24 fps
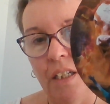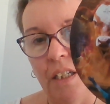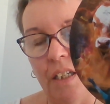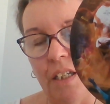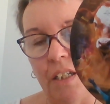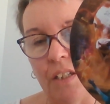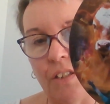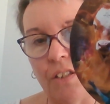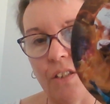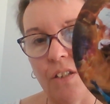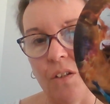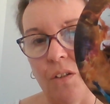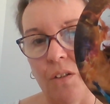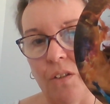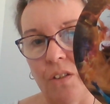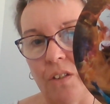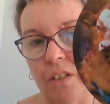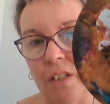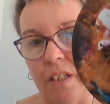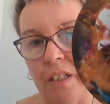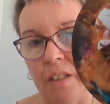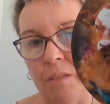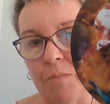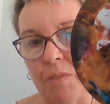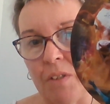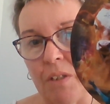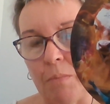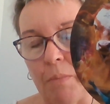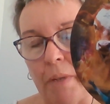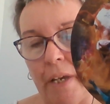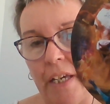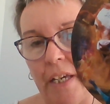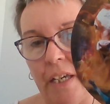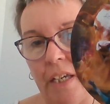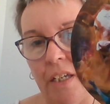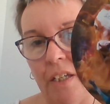It's got some
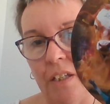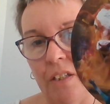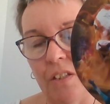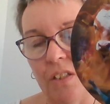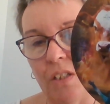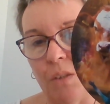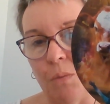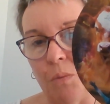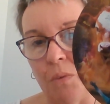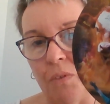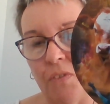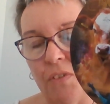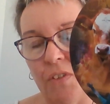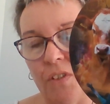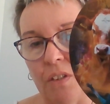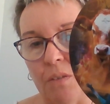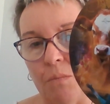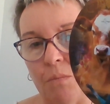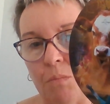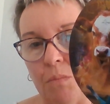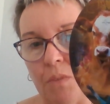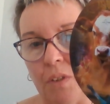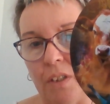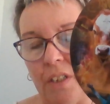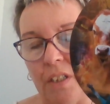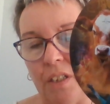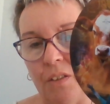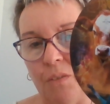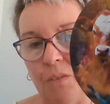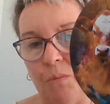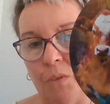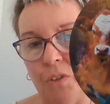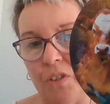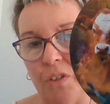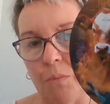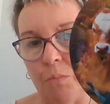hands with some
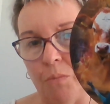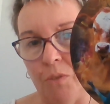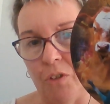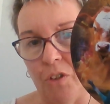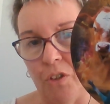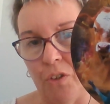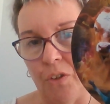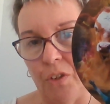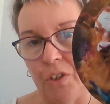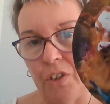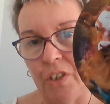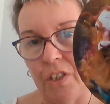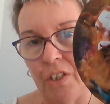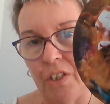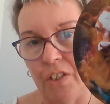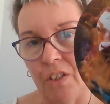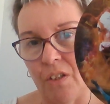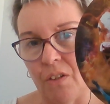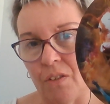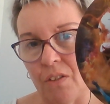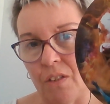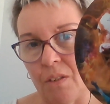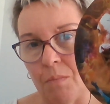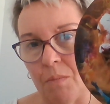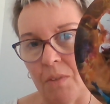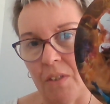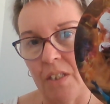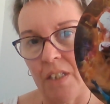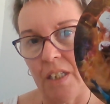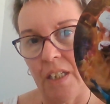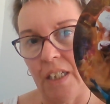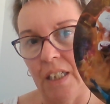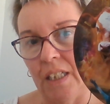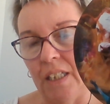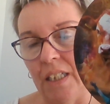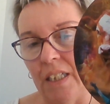dirt. It's got some
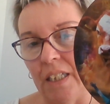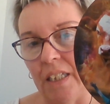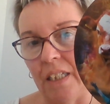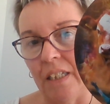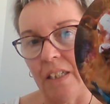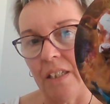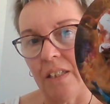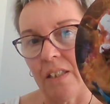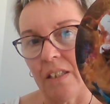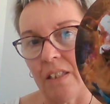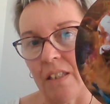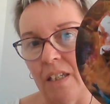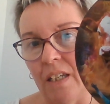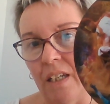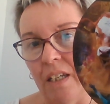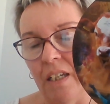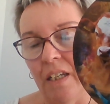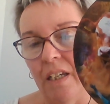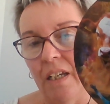seedlings,